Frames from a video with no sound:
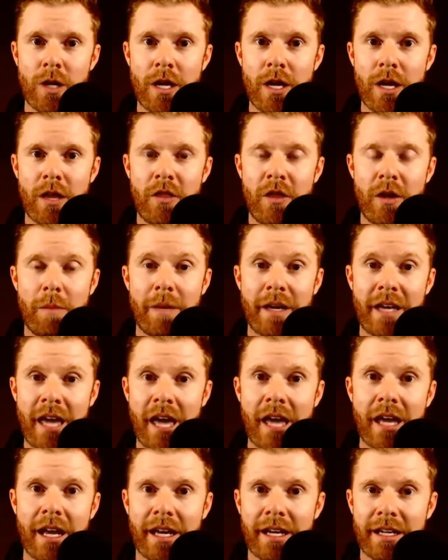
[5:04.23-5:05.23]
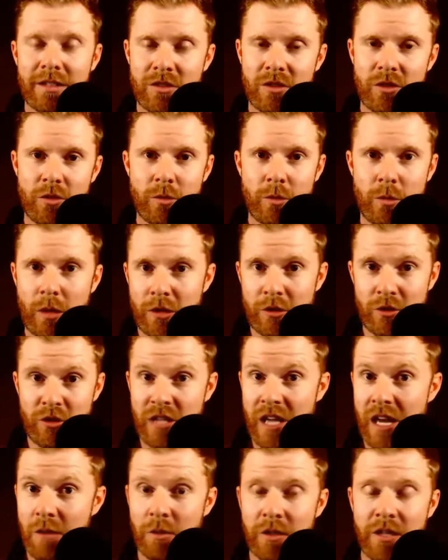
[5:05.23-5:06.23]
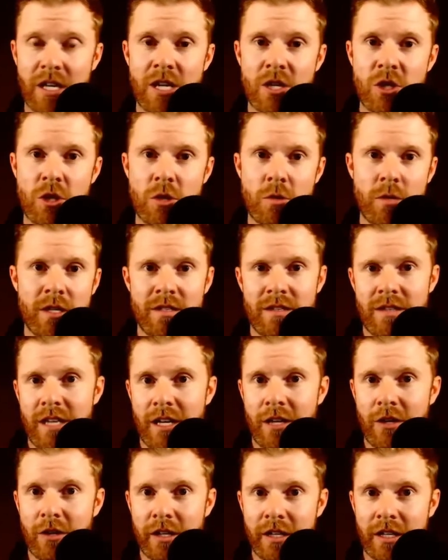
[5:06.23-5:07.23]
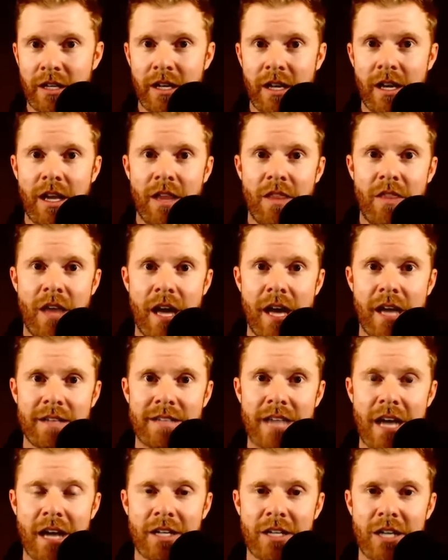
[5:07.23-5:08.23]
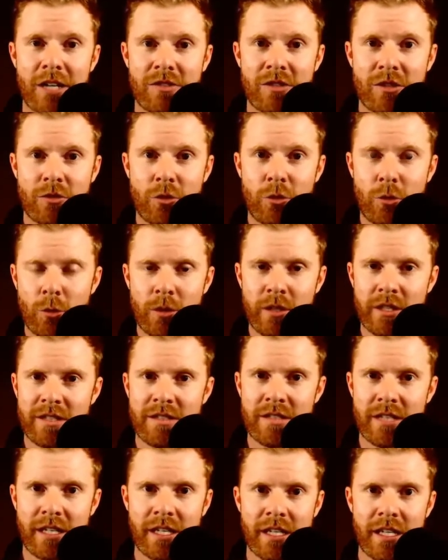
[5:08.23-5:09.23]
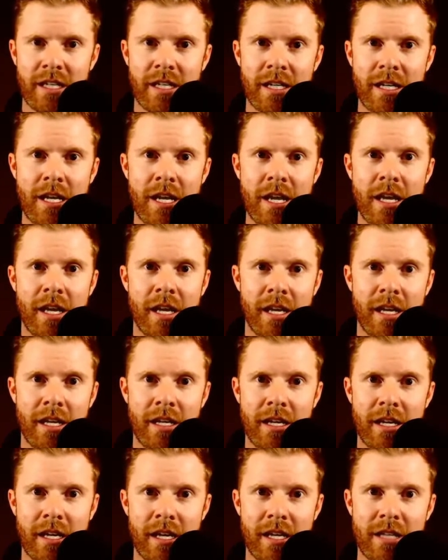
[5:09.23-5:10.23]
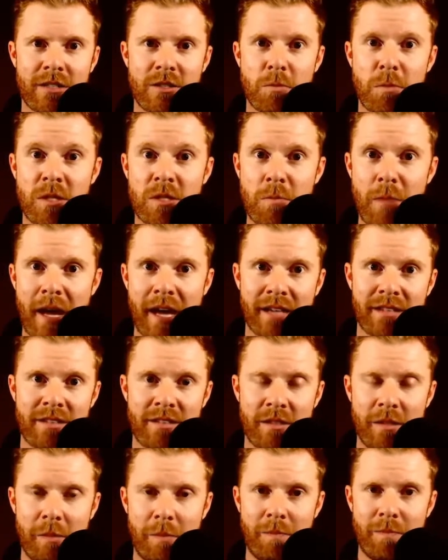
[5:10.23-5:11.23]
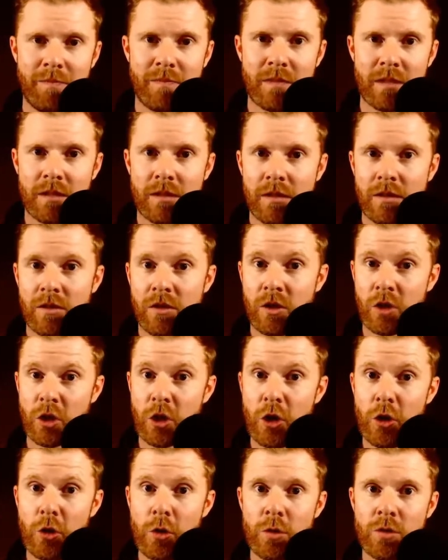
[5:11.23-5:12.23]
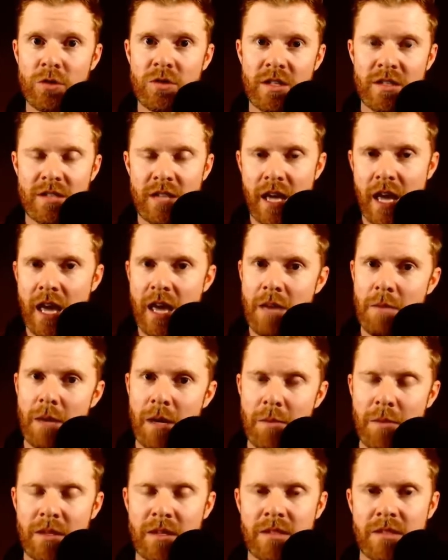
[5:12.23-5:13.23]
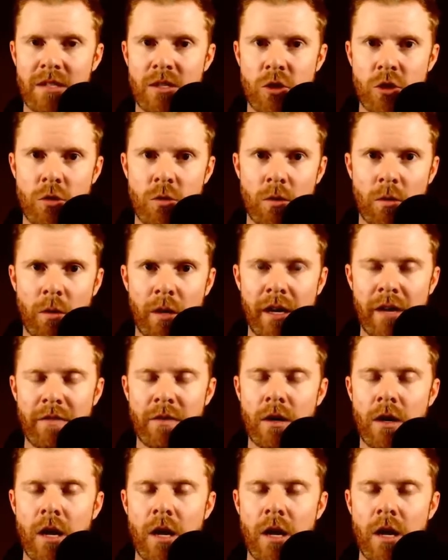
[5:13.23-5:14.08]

the mechanic to understand what the issue is, and they click that diagnostic tool, they stick it in, and it spits back some codes that say, hey, it might be this issue or whatever.